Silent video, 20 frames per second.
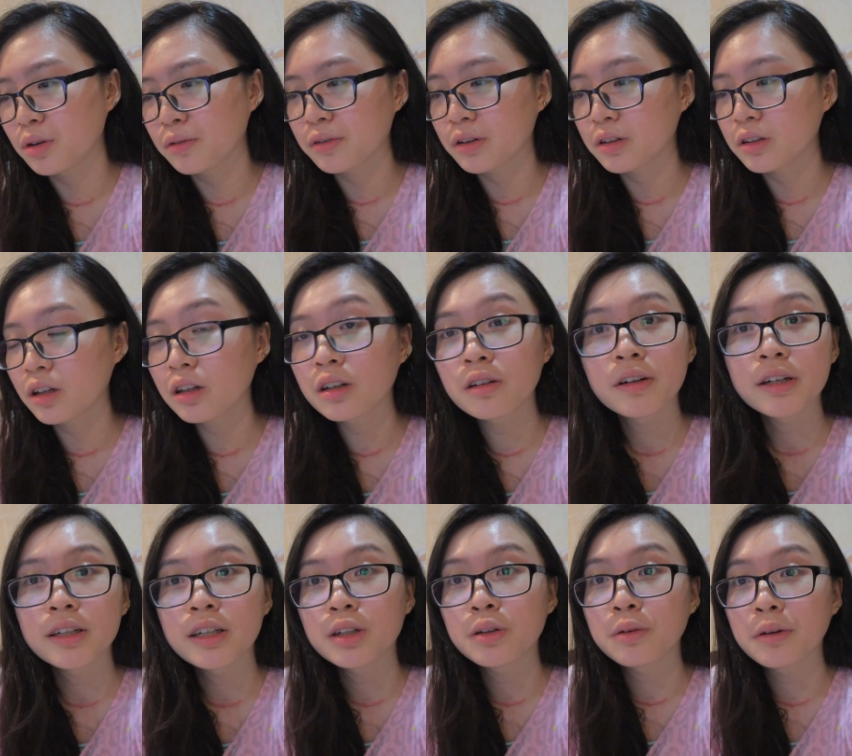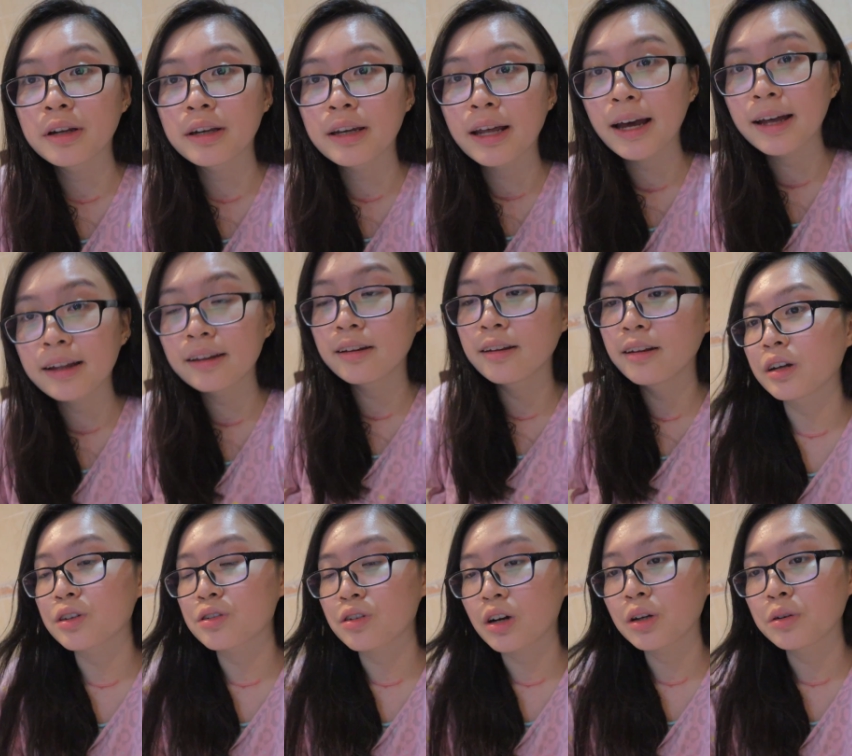if you're not already doing that, you
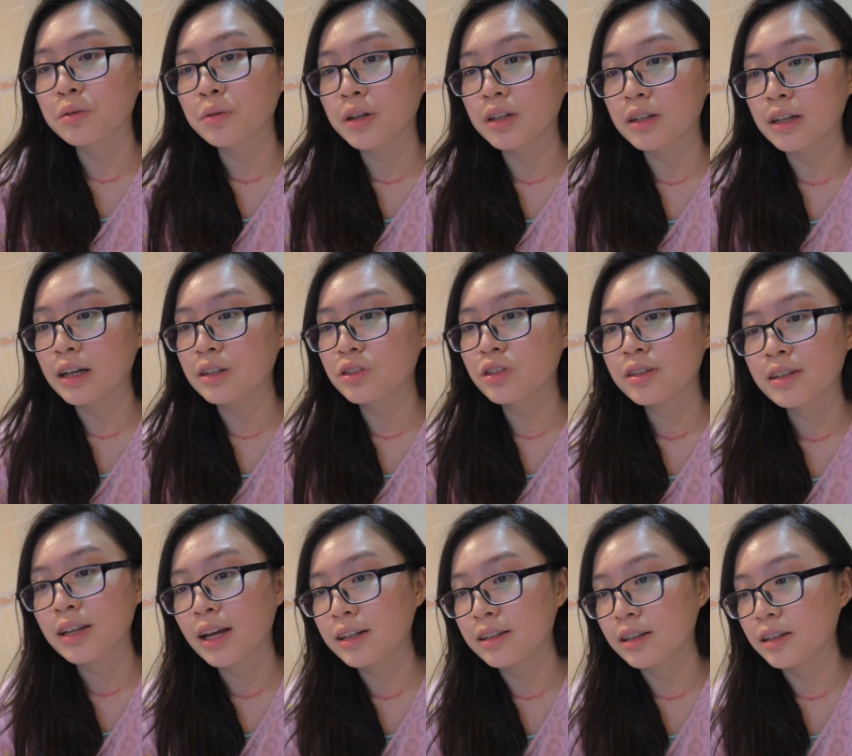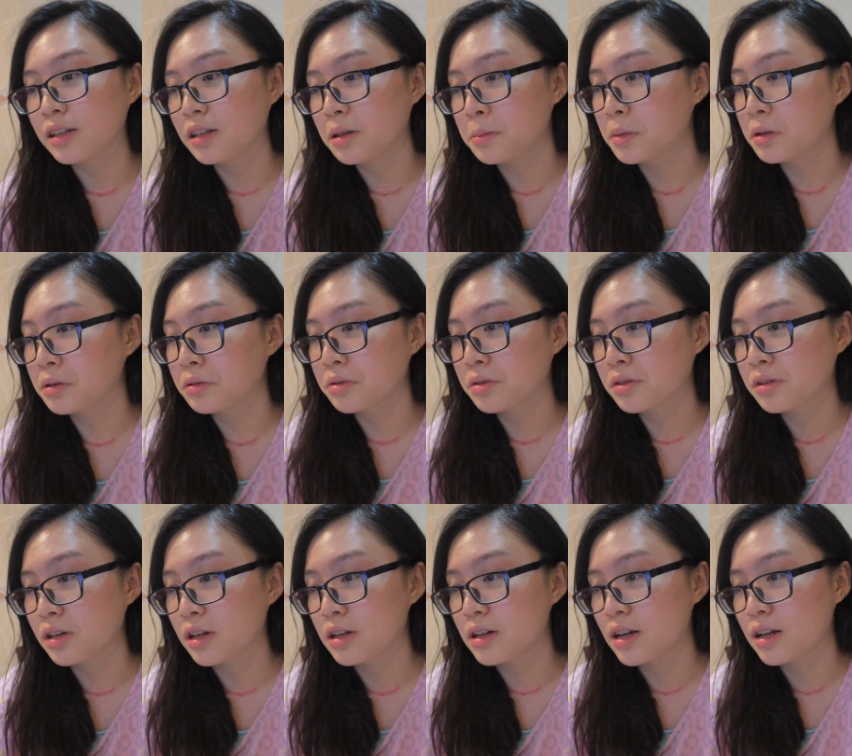can try doing that. Just get their
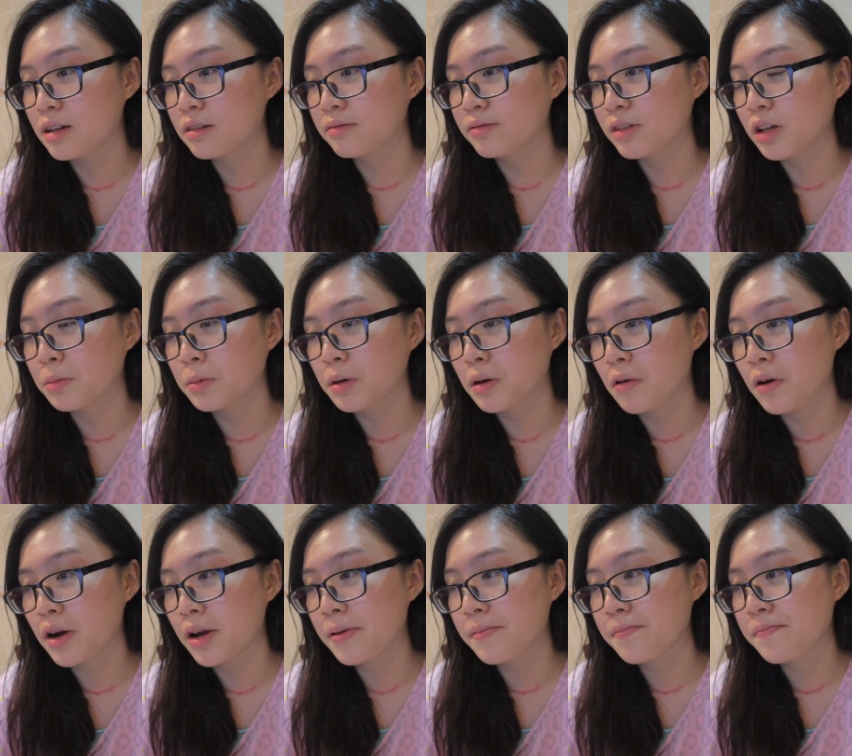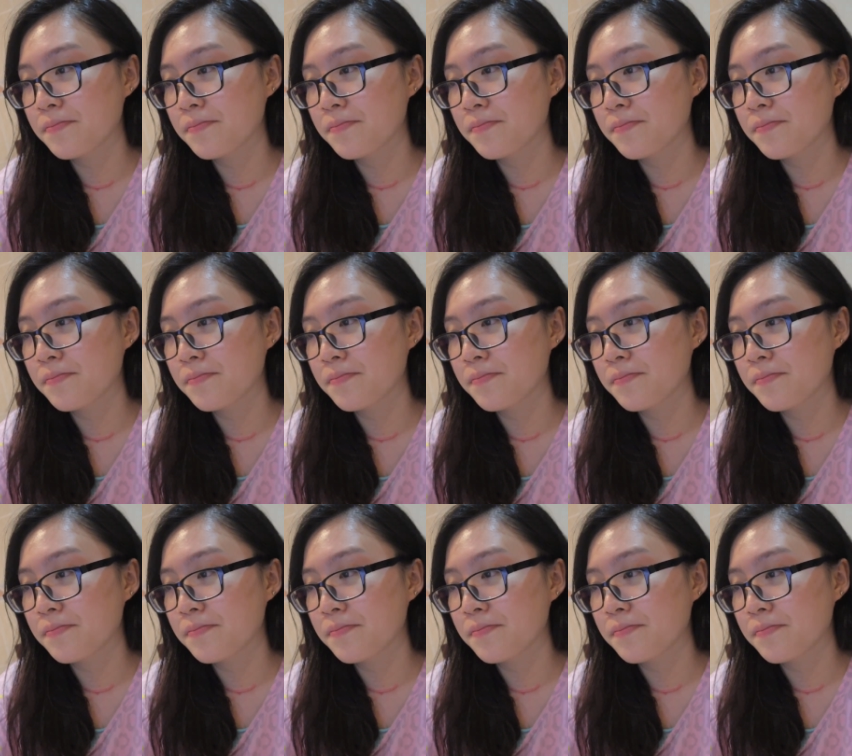emails and then that'll be great.